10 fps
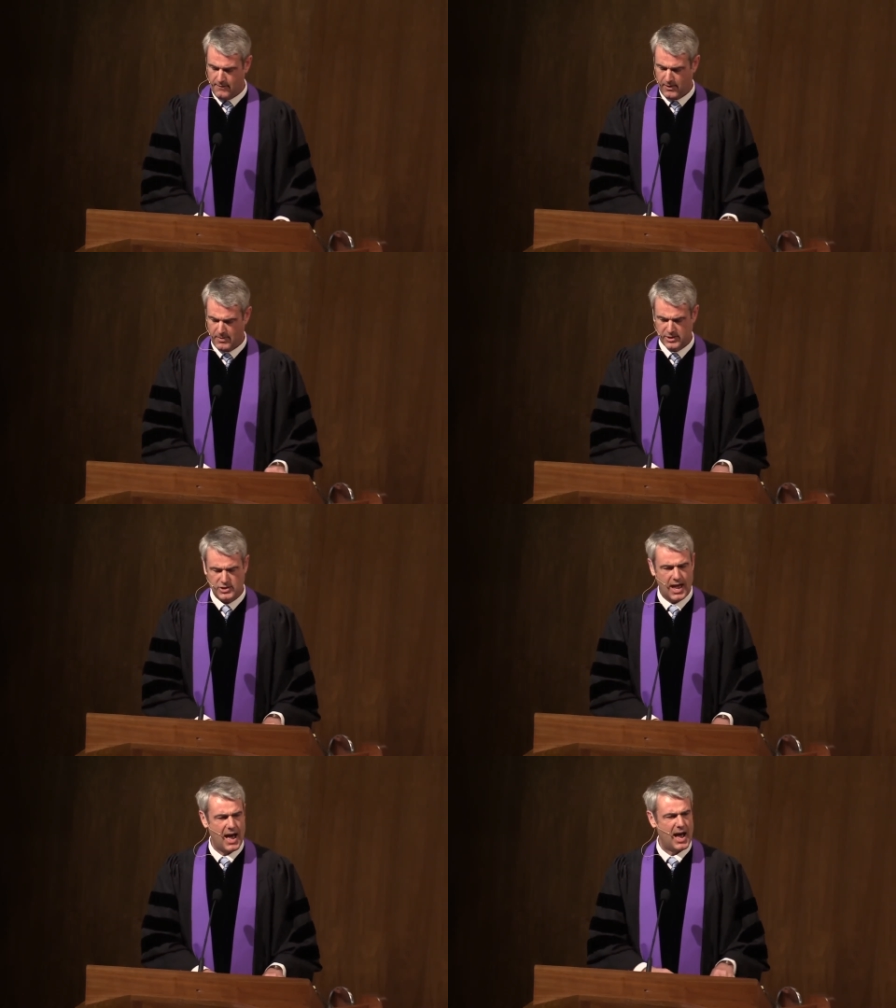from a
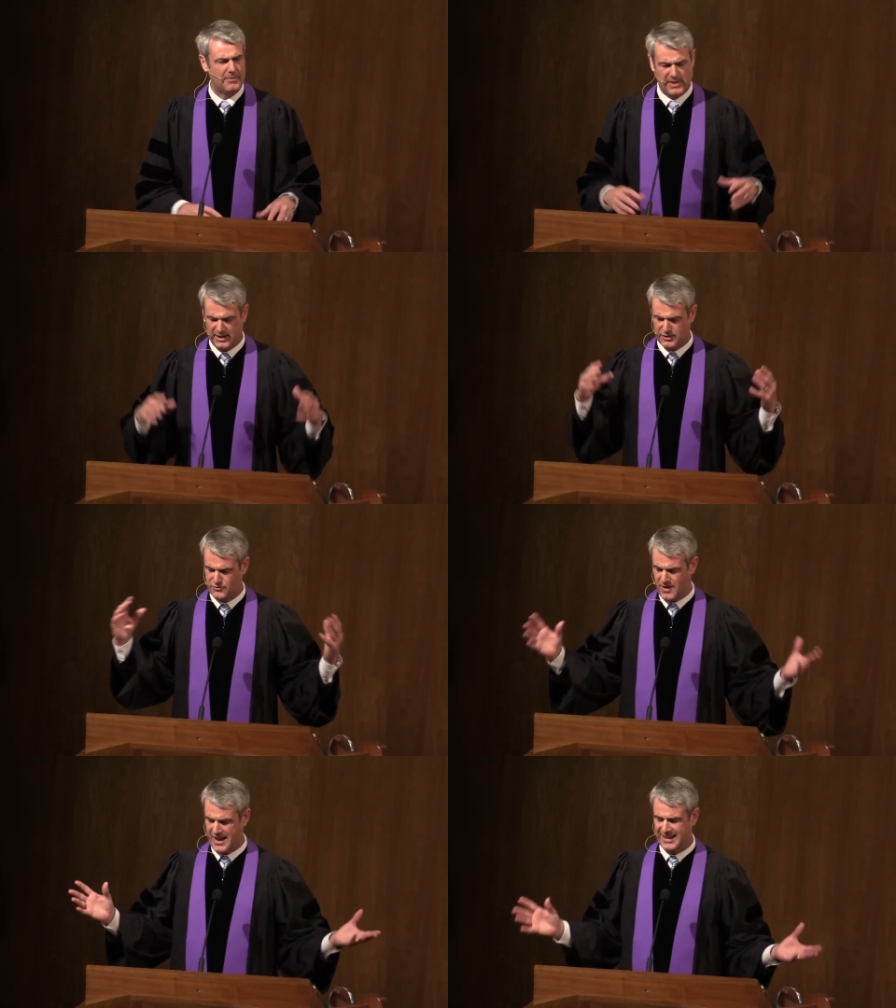job that is
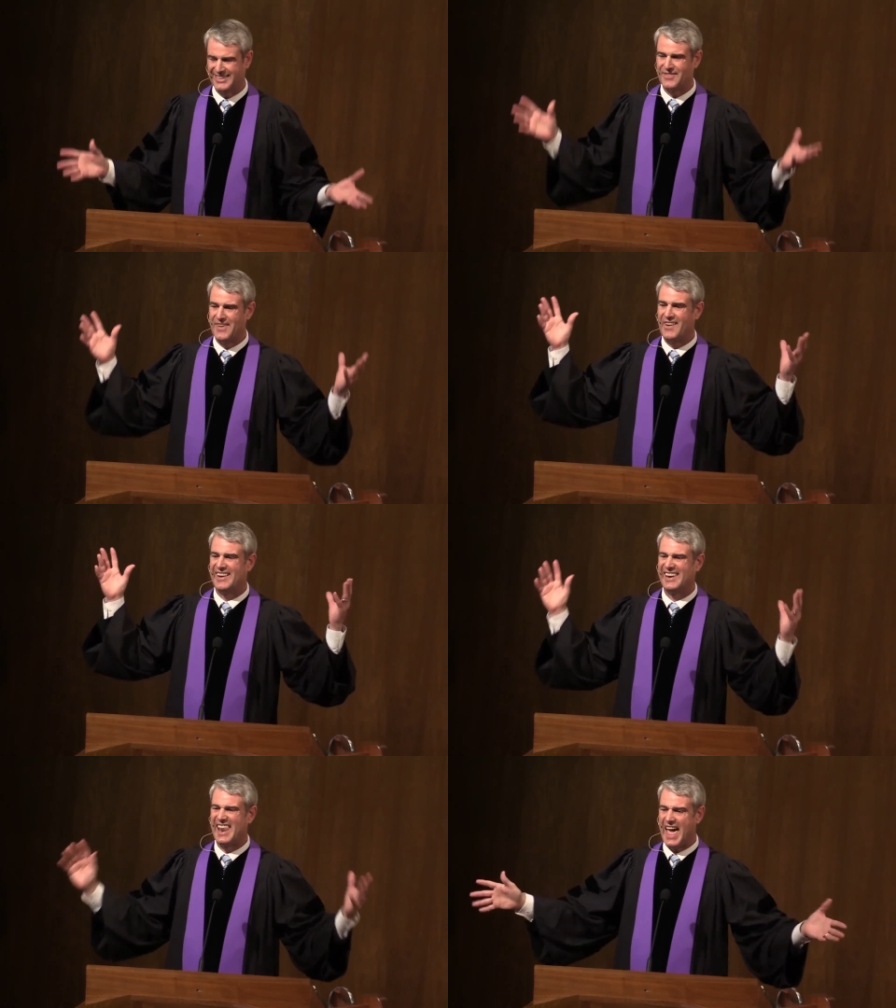draining the very
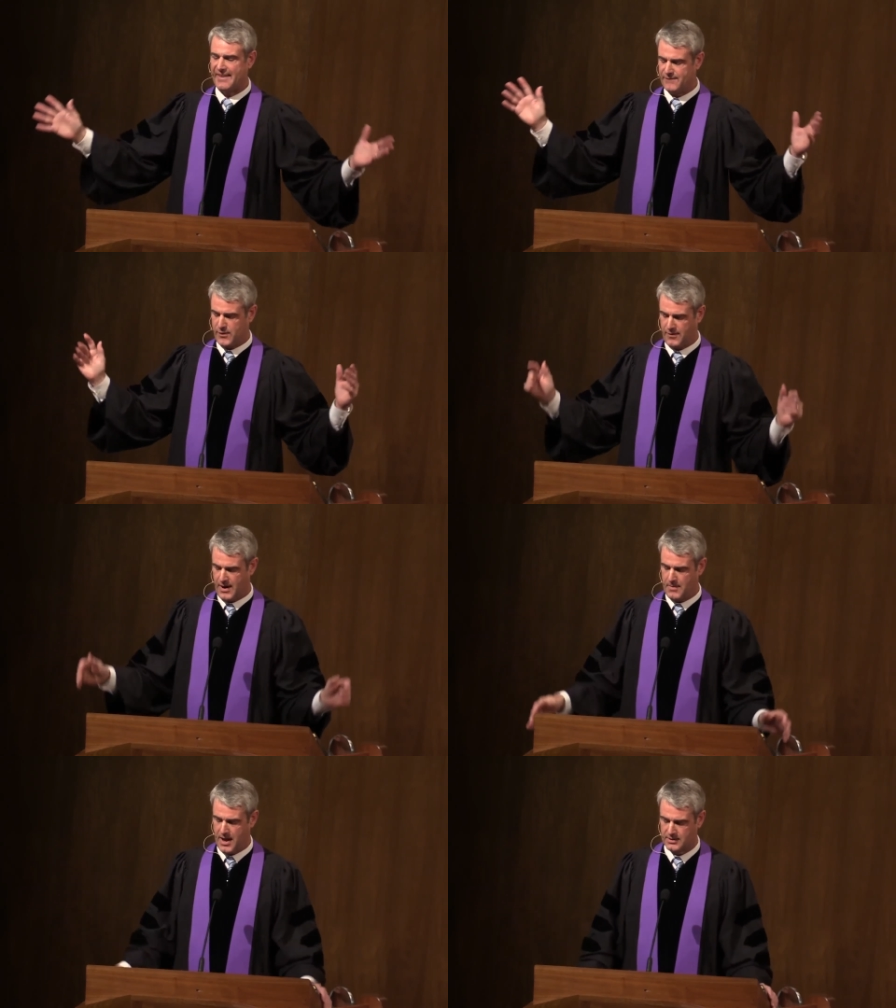life
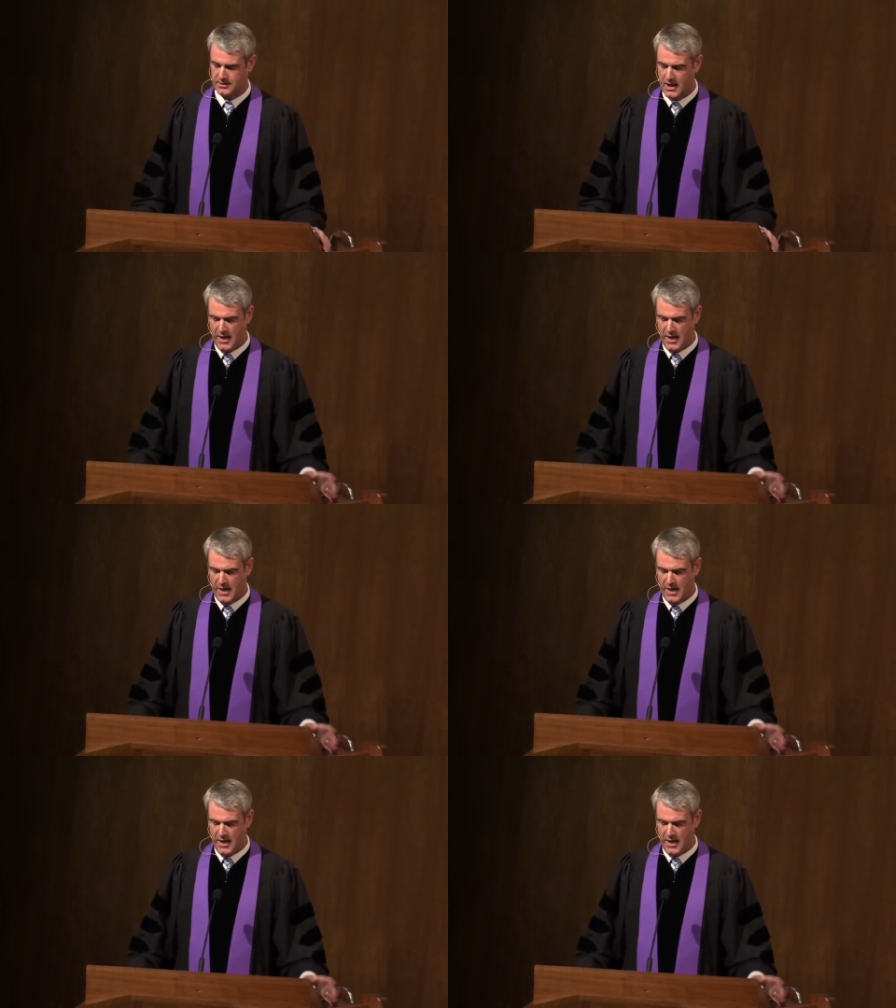from us,